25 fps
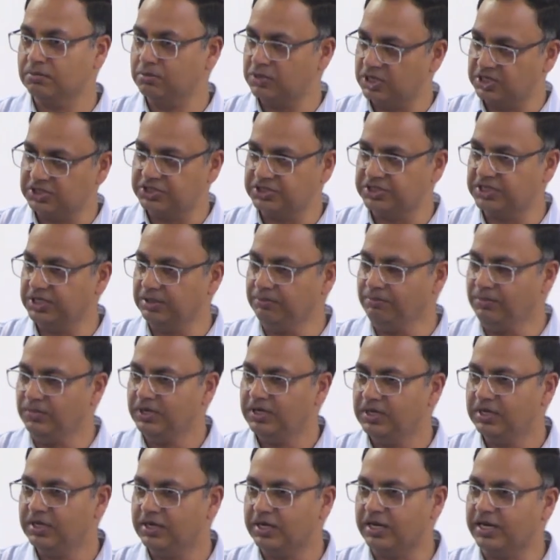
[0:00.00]

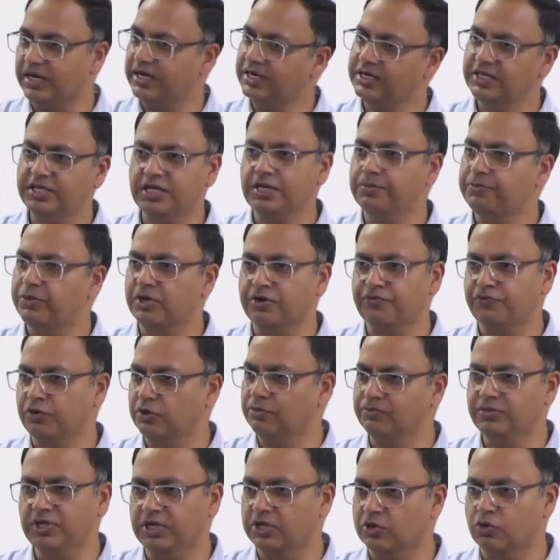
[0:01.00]
bloodstream and they
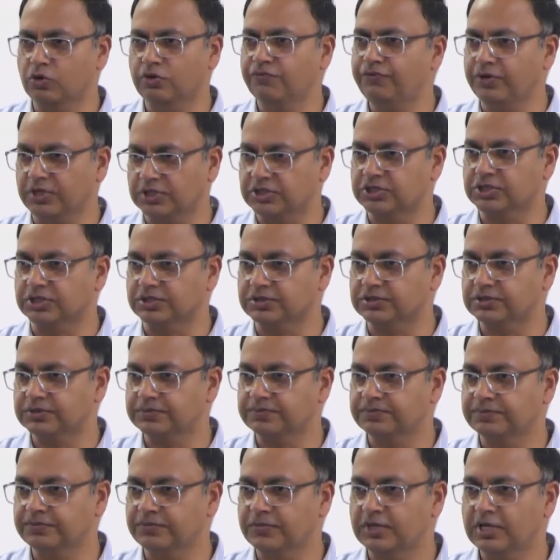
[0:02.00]
perform their own
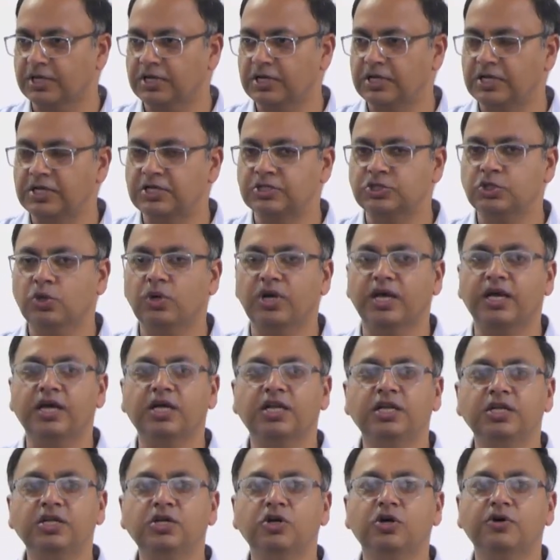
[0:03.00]
functions. So
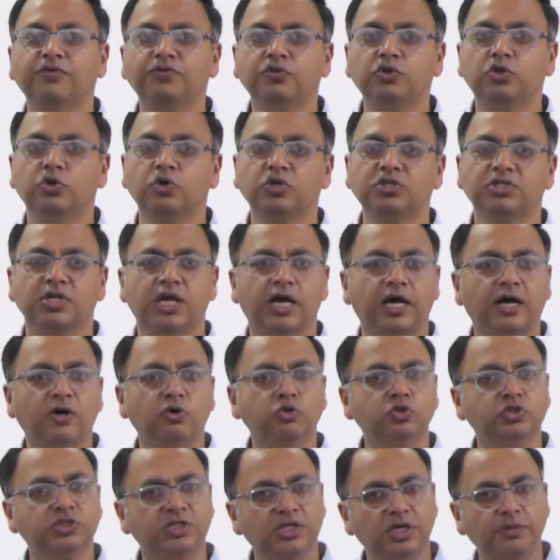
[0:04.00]
any of those
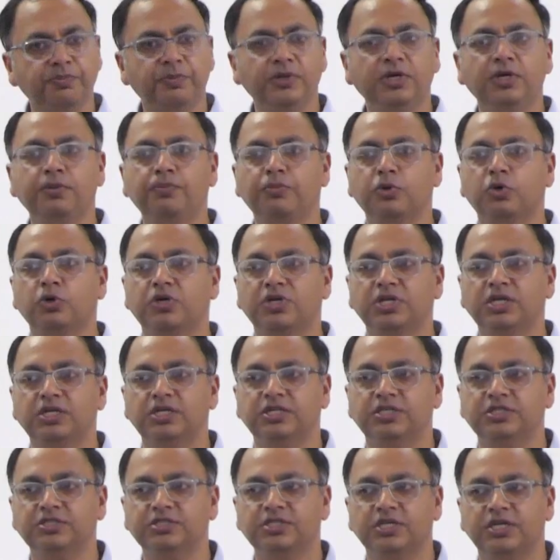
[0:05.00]
housekeeping
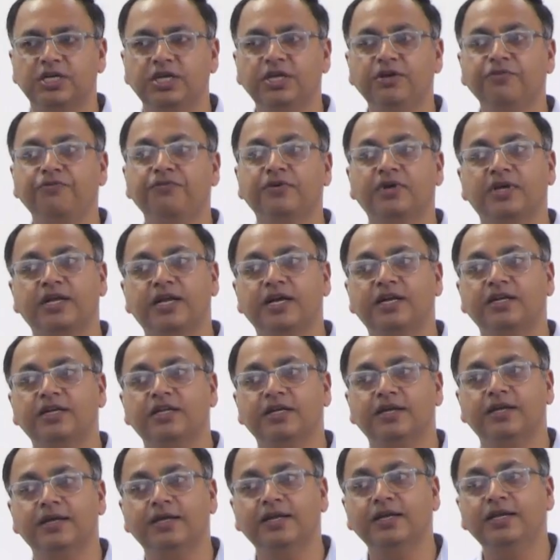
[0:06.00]
proteins, if
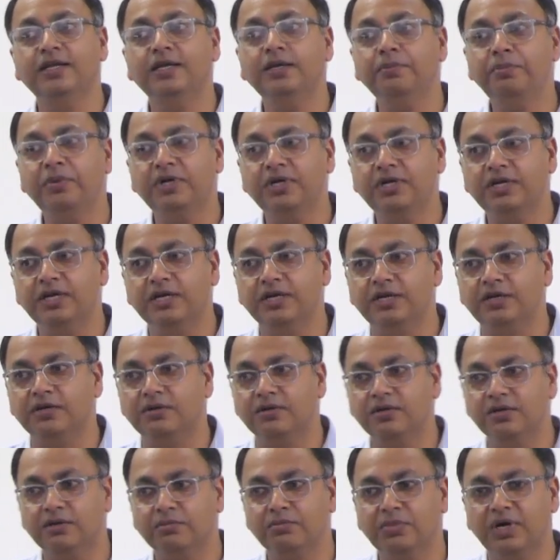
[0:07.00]
get
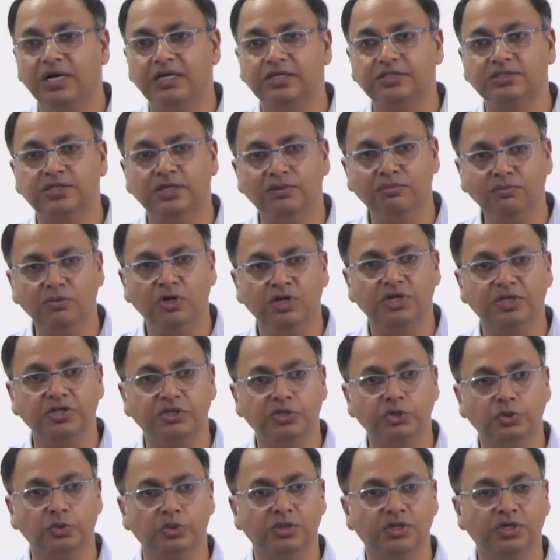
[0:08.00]
inhibited by some
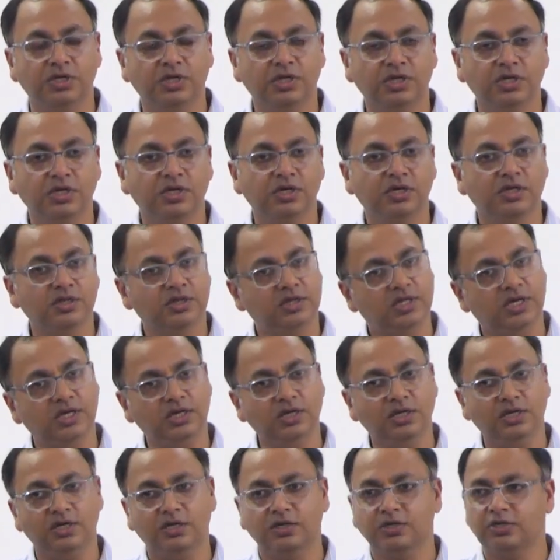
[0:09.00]
molecule,
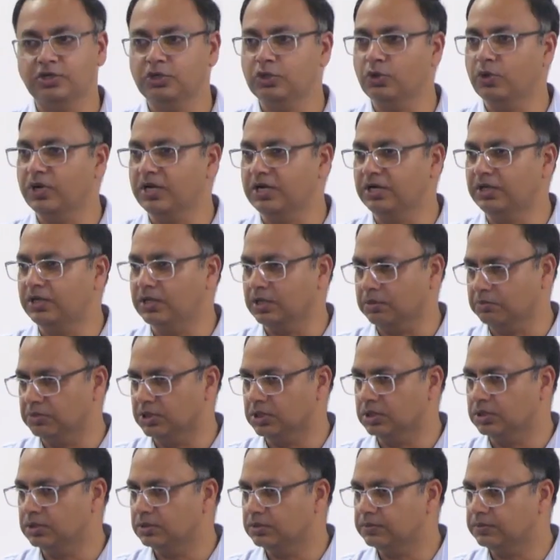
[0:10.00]
then you are in trouble.